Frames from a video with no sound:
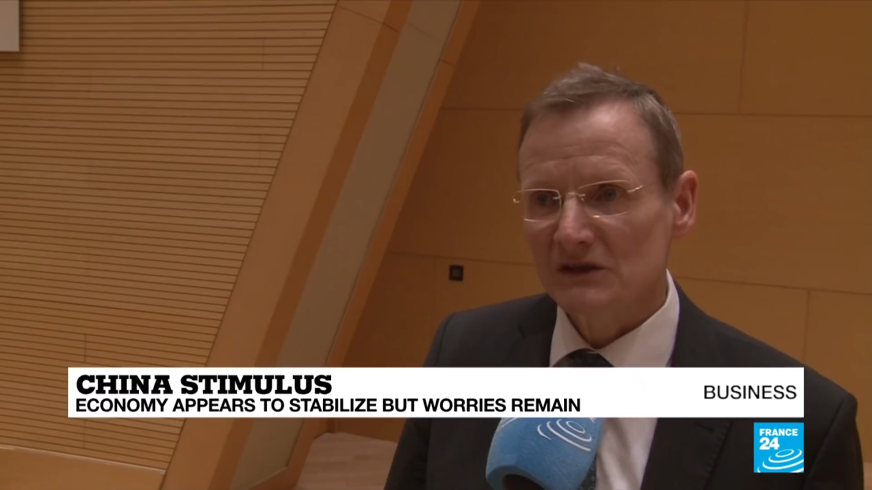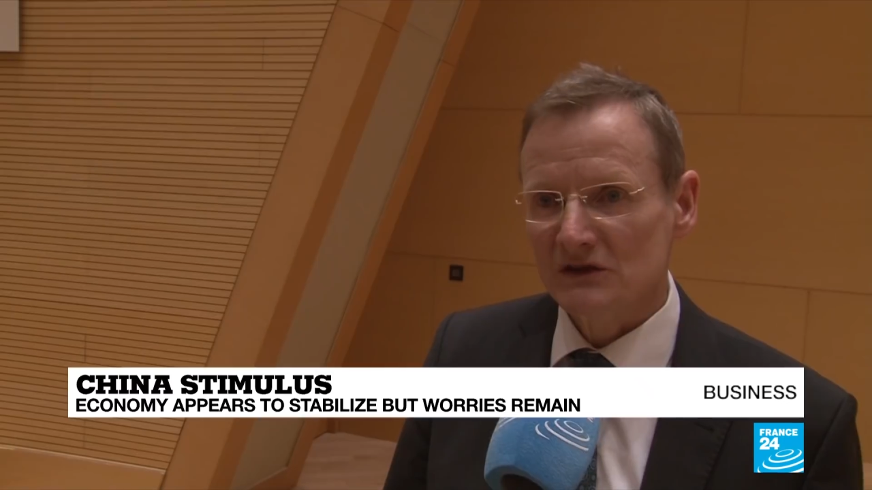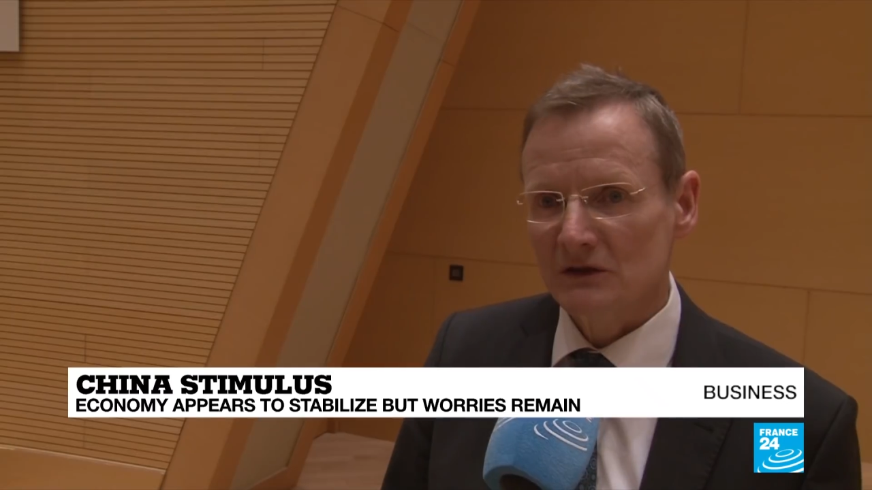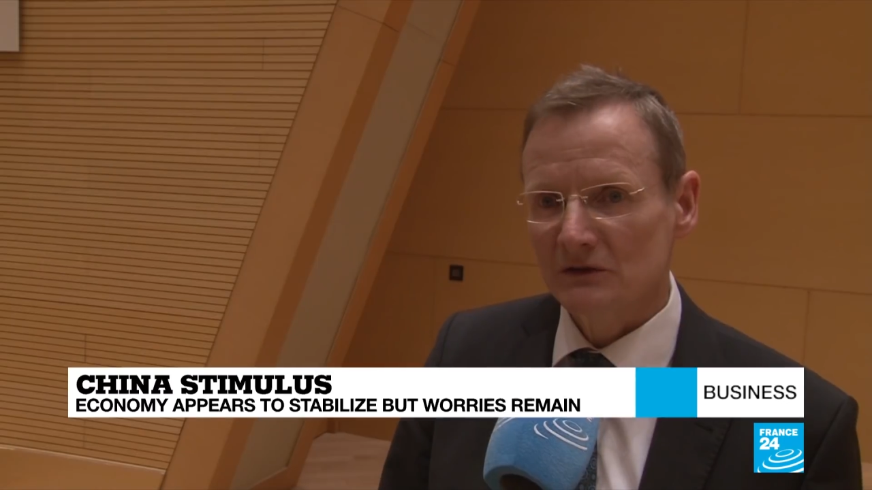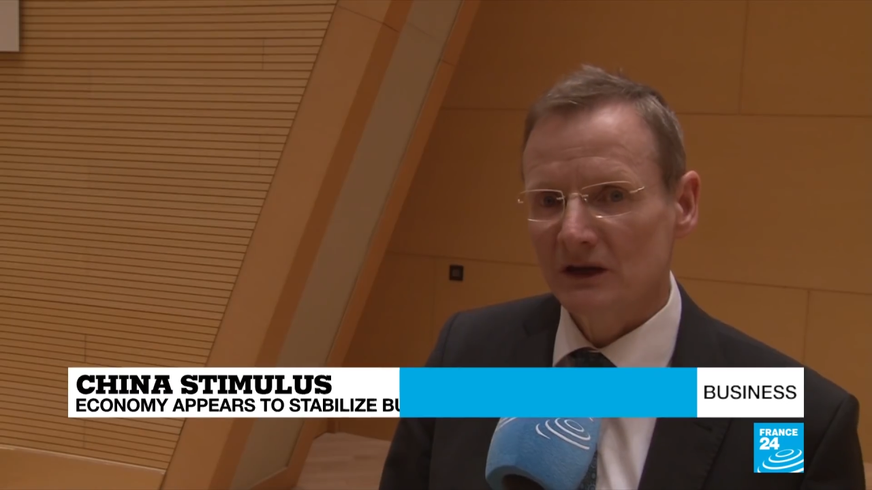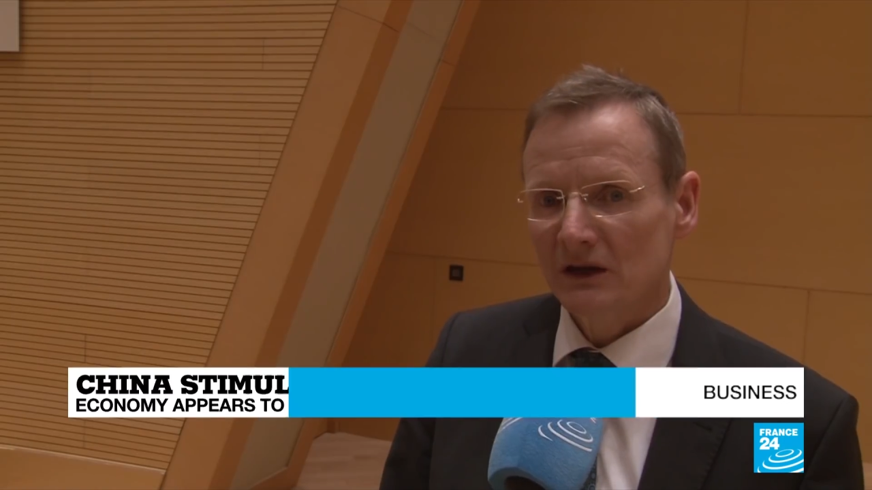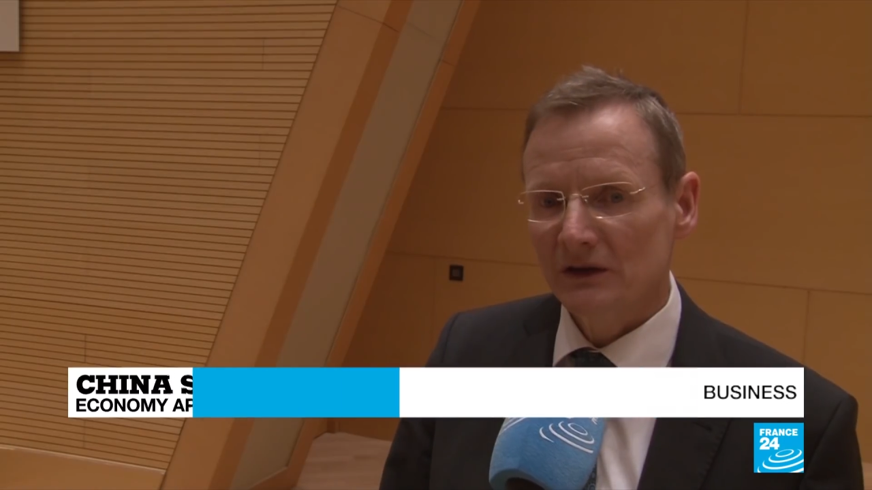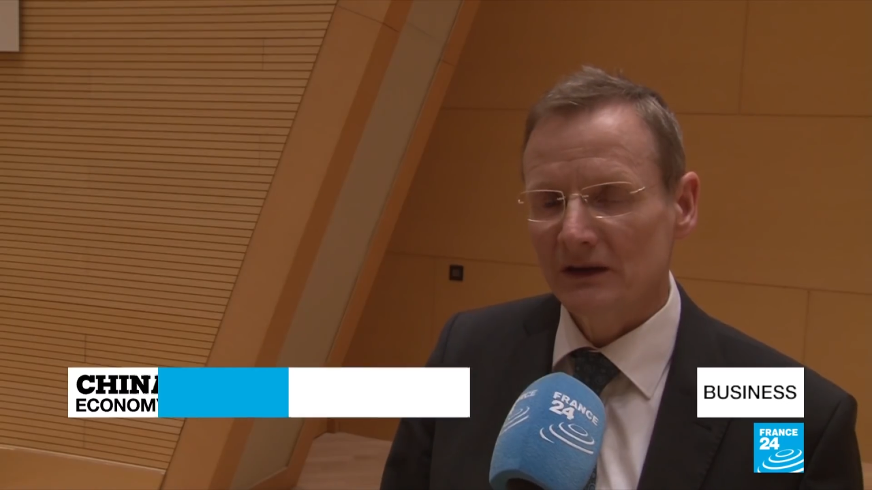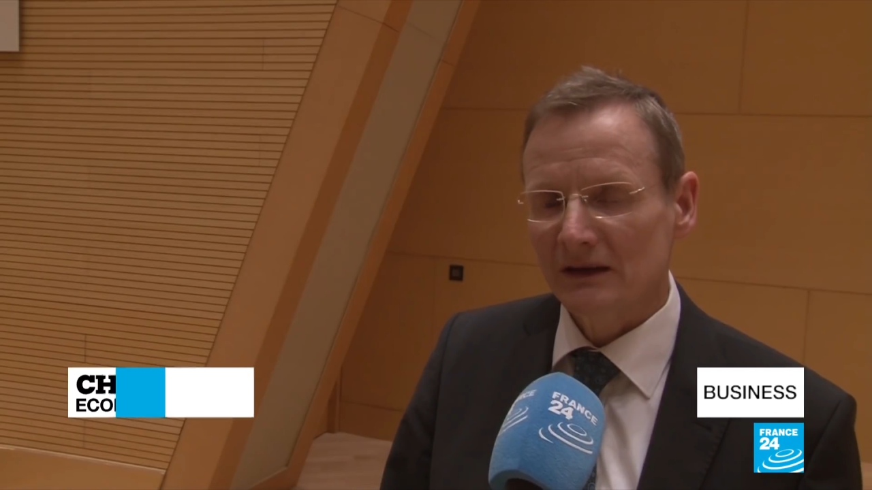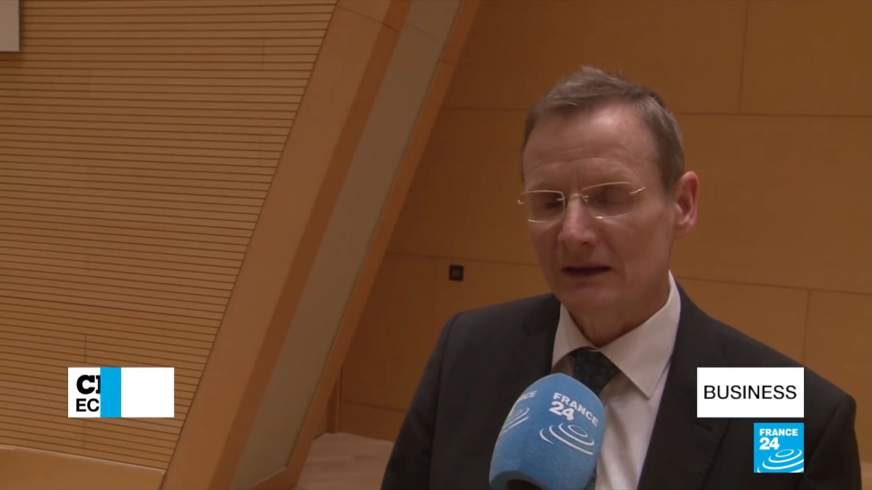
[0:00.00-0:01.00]
a
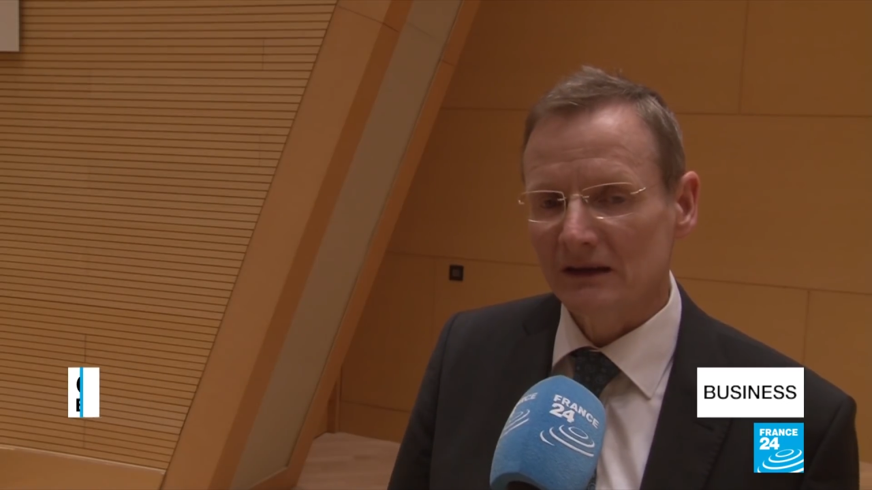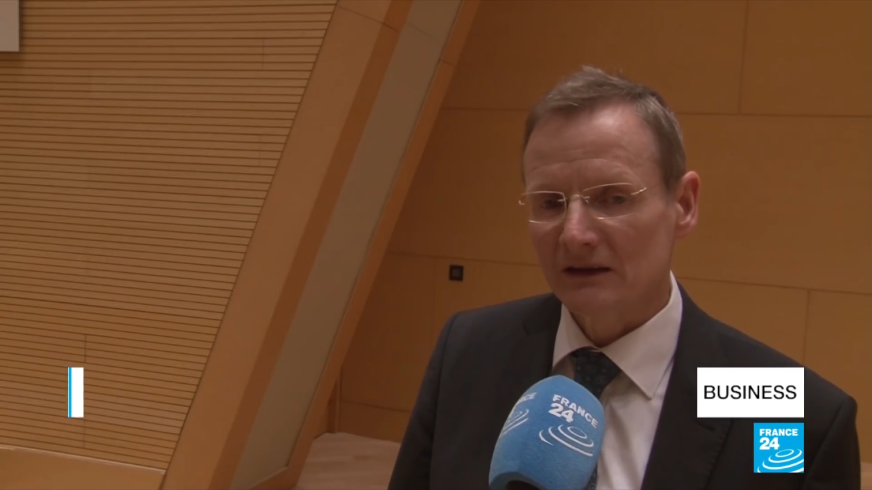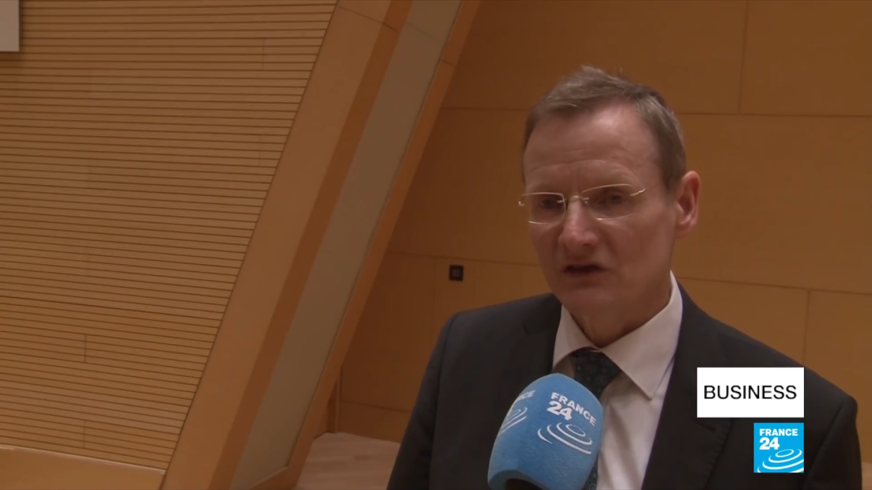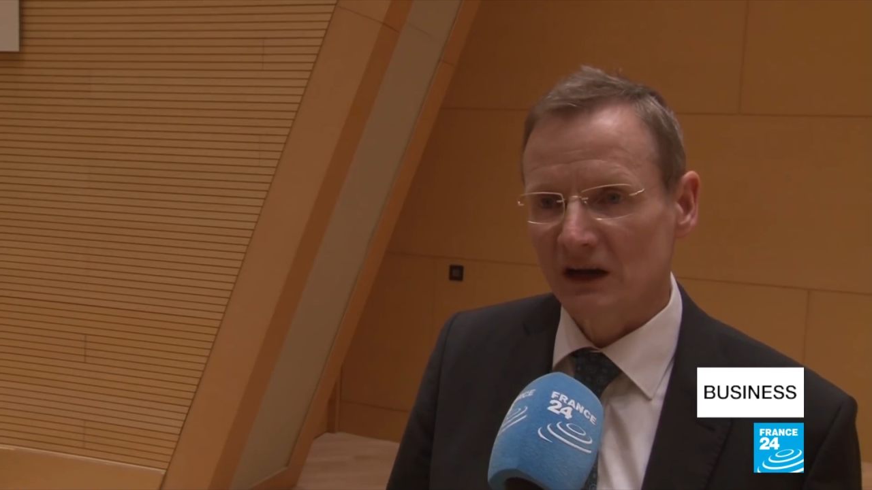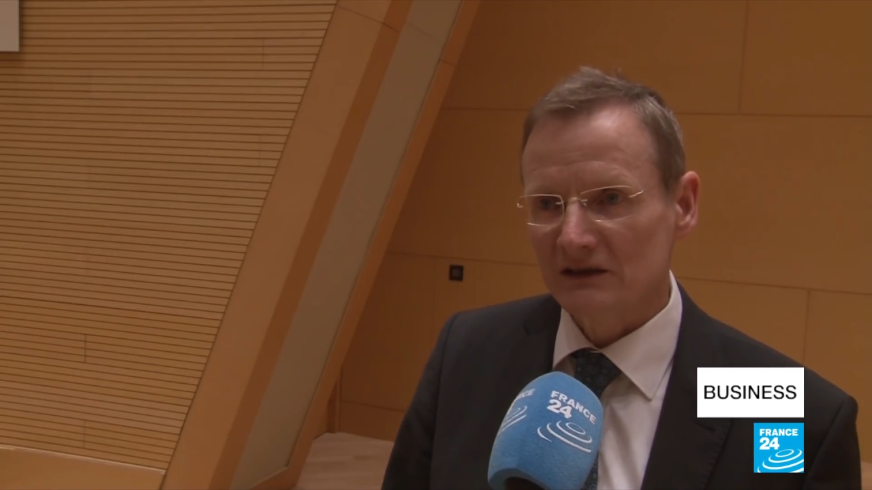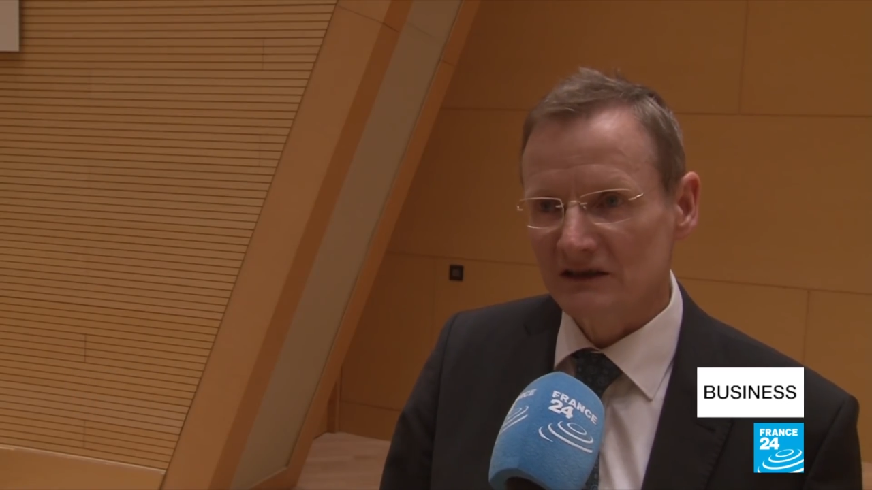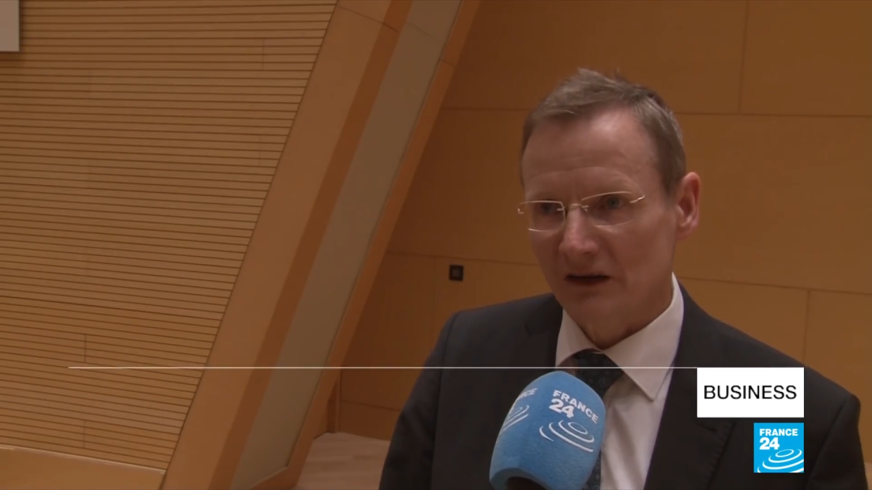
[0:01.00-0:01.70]
slowdown. The Chinese